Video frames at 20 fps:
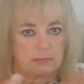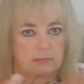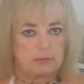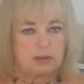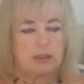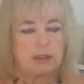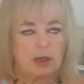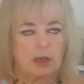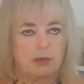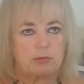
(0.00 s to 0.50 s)

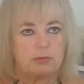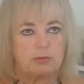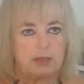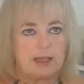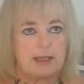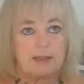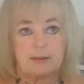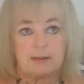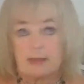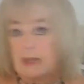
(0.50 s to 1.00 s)
you know,
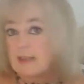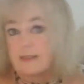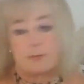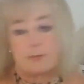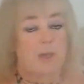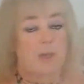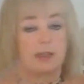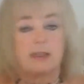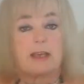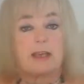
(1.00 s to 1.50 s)
that's
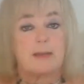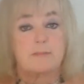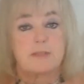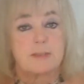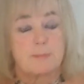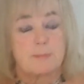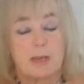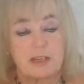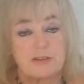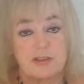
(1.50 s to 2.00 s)
why he came
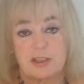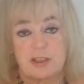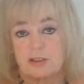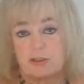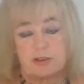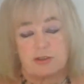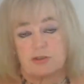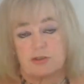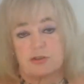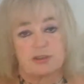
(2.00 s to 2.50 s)
to
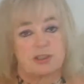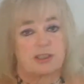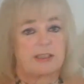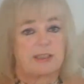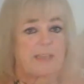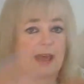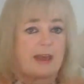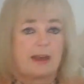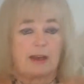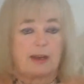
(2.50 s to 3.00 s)
Manchester, just to
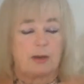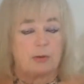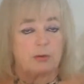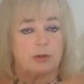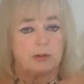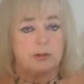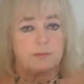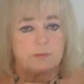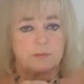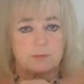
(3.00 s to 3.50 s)
get out
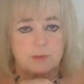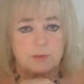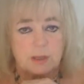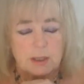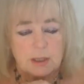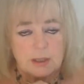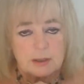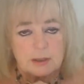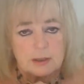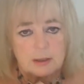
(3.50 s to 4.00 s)
of,
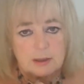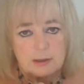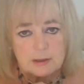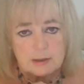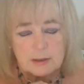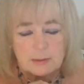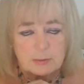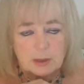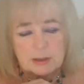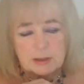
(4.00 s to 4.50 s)

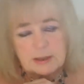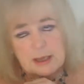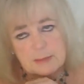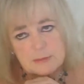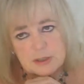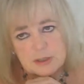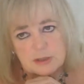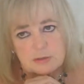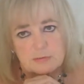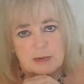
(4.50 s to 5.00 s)
he came
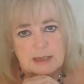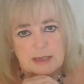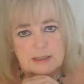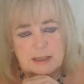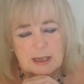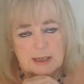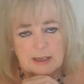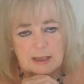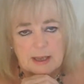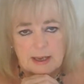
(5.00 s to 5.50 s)
to the red
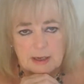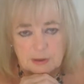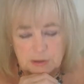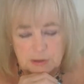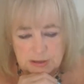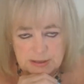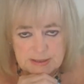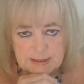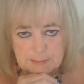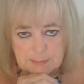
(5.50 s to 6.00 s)
light
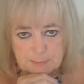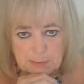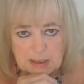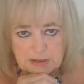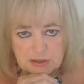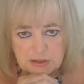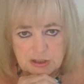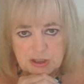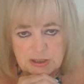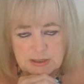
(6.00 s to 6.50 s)
areas in
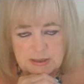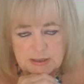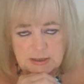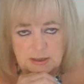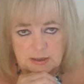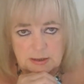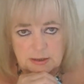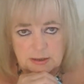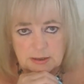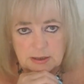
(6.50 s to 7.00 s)

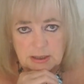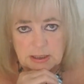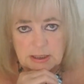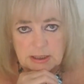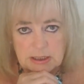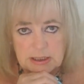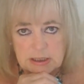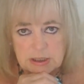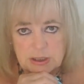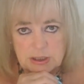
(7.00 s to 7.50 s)
Manchester
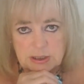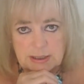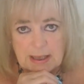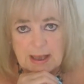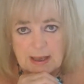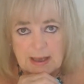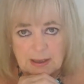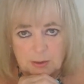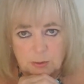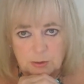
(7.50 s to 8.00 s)
to
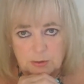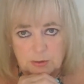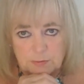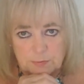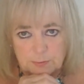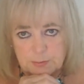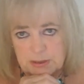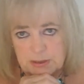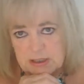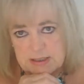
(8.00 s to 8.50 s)
get out
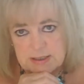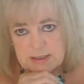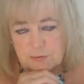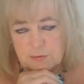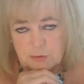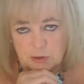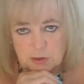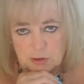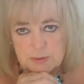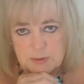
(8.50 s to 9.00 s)
of, because he
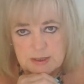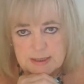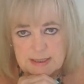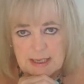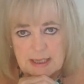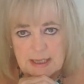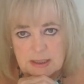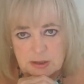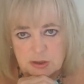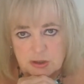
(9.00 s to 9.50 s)
thought it was
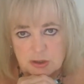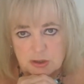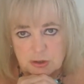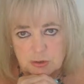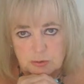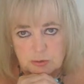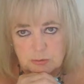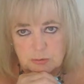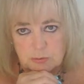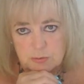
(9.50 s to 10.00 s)
getting
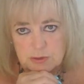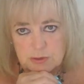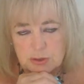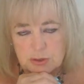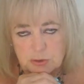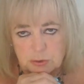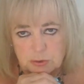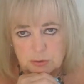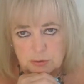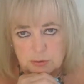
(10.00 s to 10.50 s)
too
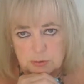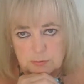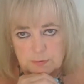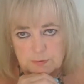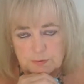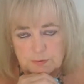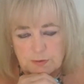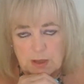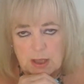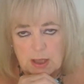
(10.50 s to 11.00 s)
sort
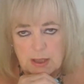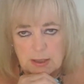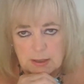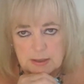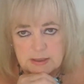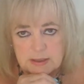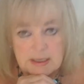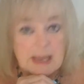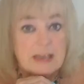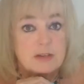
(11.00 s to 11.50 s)

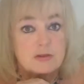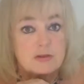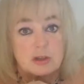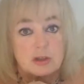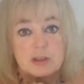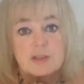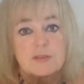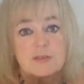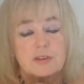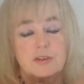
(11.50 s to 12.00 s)
of
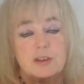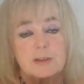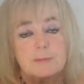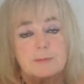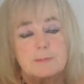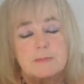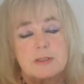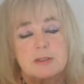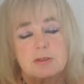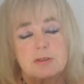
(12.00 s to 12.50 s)
dangerous for
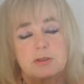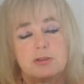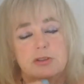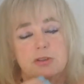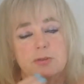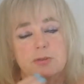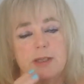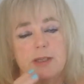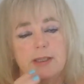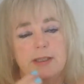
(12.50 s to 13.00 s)
him to
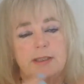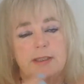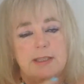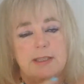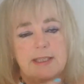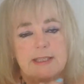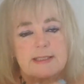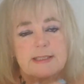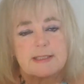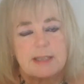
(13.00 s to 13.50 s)
do it in
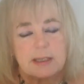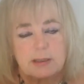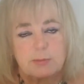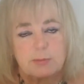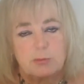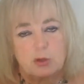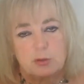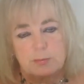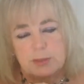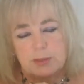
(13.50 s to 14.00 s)
Leeds
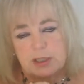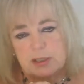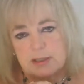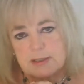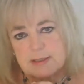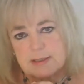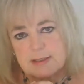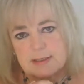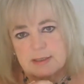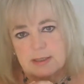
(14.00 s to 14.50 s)
anymore,
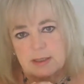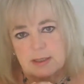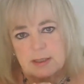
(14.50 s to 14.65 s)
because